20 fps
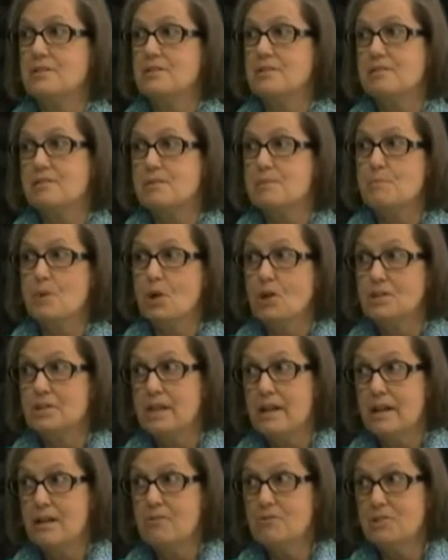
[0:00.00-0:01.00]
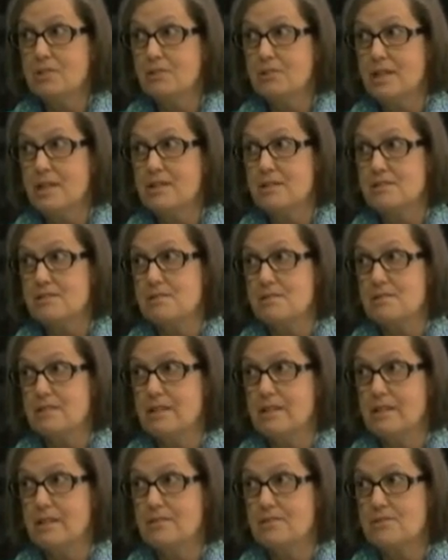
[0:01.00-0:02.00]
in small town United
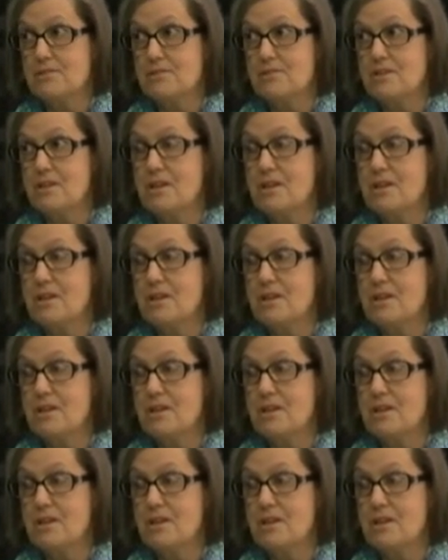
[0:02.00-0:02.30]
States.